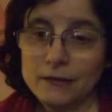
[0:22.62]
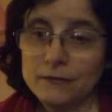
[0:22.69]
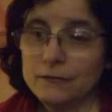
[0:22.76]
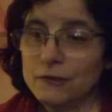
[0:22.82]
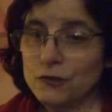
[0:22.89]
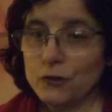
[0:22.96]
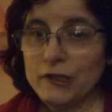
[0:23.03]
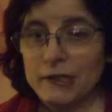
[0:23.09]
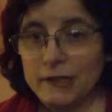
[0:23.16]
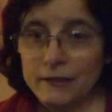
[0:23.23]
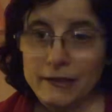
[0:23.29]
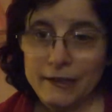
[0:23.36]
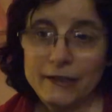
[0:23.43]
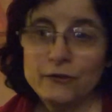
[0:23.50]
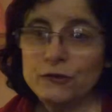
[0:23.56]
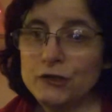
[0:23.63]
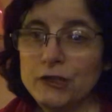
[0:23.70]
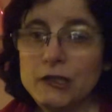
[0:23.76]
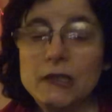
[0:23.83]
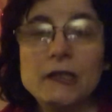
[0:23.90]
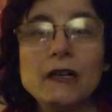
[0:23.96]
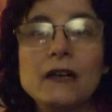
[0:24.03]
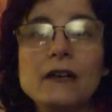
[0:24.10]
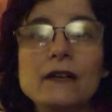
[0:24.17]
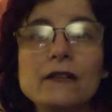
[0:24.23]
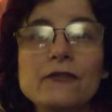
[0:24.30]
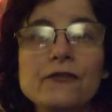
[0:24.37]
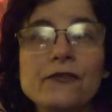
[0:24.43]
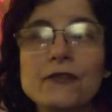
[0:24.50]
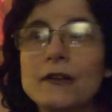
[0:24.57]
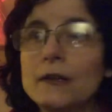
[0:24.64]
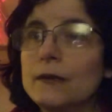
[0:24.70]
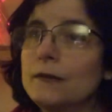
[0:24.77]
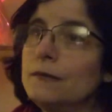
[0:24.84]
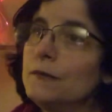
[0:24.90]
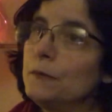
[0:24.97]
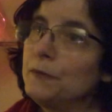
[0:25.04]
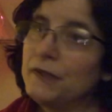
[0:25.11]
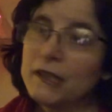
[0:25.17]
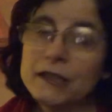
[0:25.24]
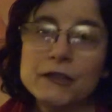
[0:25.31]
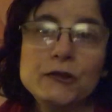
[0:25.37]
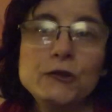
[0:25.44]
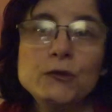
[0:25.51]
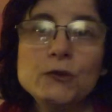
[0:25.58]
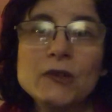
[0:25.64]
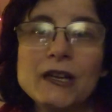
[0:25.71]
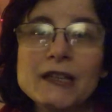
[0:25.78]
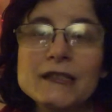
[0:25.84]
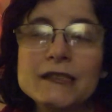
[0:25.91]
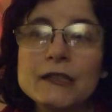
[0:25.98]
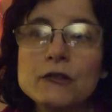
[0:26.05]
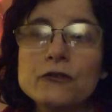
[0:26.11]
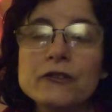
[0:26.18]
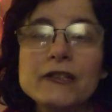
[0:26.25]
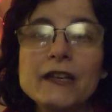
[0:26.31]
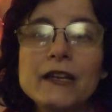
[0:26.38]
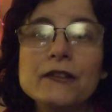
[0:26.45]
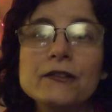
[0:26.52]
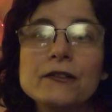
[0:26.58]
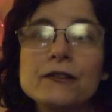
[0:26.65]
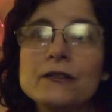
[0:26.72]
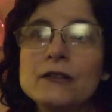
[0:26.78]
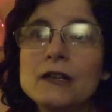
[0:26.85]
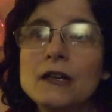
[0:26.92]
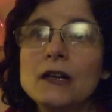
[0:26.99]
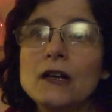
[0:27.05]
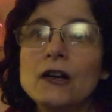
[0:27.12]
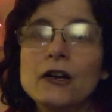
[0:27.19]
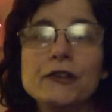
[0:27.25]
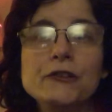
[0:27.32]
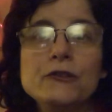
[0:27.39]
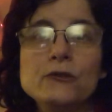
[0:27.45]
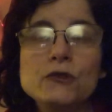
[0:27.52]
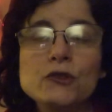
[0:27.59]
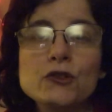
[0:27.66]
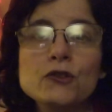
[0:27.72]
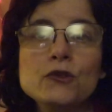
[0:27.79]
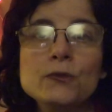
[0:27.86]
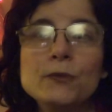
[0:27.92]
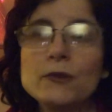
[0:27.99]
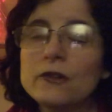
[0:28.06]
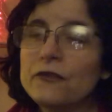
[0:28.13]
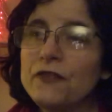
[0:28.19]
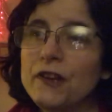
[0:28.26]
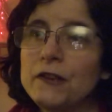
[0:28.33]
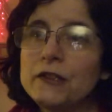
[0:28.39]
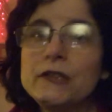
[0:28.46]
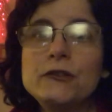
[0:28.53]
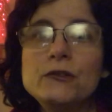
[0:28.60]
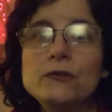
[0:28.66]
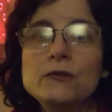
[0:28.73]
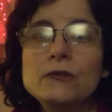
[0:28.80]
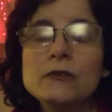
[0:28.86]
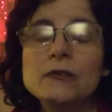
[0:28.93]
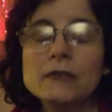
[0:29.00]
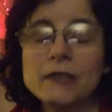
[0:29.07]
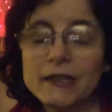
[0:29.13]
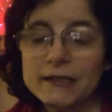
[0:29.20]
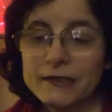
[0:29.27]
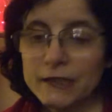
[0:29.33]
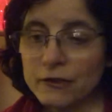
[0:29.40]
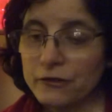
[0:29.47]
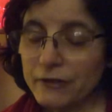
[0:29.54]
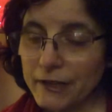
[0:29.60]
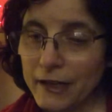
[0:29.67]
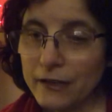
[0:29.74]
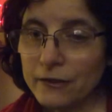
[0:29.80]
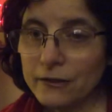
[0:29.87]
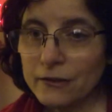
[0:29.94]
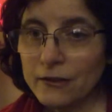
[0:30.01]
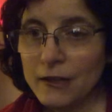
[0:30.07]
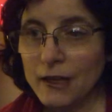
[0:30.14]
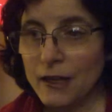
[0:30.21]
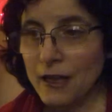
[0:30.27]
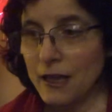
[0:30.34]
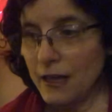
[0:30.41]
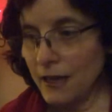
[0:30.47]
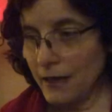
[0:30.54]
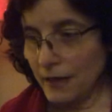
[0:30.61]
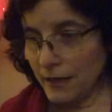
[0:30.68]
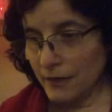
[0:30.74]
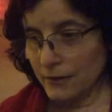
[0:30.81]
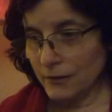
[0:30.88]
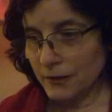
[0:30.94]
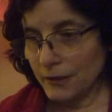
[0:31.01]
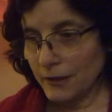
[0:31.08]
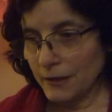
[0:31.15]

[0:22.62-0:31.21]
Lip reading: join in the energy of being a new content creator on YouTube or fairly new content creator, and